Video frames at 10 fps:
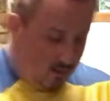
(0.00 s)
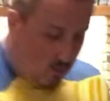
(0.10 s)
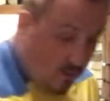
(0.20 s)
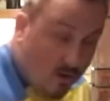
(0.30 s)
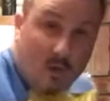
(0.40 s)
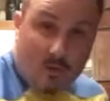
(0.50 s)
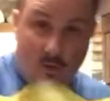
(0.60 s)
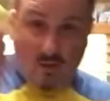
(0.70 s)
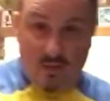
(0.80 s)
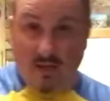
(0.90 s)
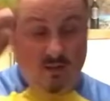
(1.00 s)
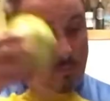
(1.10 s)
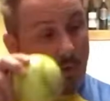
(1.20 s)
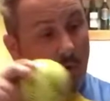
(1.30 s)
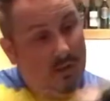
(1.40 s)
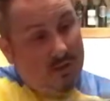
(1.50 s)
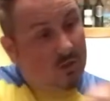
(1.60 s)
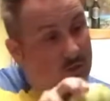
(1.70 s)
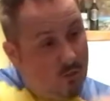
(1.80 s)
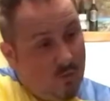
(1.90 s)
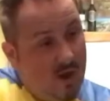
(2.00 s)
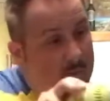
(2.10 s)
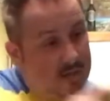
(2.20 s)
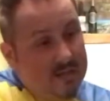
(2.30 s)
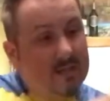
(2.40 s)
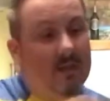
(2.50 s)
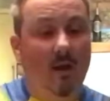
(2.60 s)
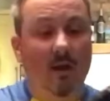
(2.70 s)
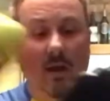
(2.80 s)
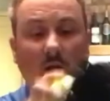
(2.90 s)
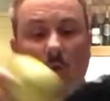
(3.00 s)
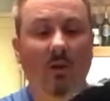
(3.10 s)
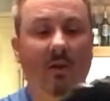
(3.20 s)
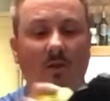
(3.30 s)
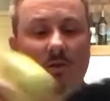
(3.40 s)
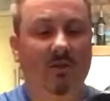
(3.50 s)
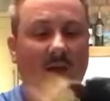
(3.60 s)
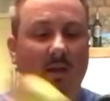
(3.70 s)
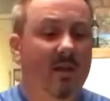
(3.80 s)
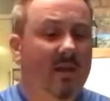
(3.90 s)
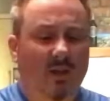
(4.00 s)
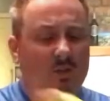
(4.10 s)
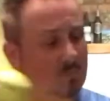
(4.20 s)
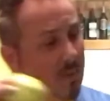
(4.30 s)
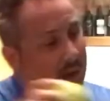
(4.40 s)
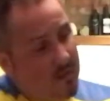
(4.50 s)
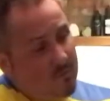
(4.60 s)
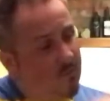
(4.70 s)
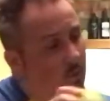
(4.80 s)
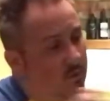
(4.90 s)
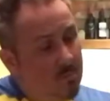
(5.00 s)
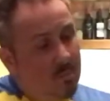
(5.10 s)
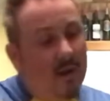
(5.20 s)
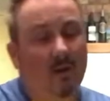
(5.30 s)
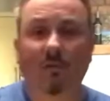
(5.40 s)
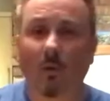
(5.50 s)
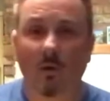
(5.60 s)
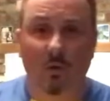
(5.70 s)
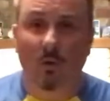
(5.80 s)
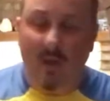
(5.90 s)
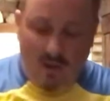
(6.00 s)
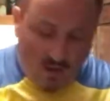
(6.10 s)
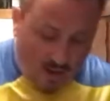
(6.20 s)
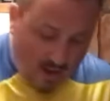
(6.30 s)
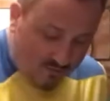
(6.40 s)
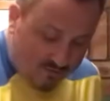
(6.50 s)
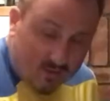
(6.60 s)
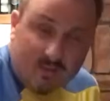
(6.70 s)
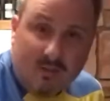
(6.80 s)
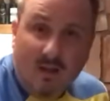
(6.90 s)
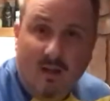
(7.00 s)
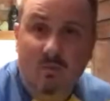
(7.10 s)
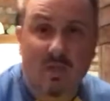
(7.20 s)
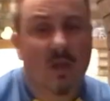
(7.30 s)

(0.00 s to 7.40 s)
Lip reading: Or you can take the ball and just start ramming it in there and go on the other side and just back and forth and back and forth. Do that half a dozen times.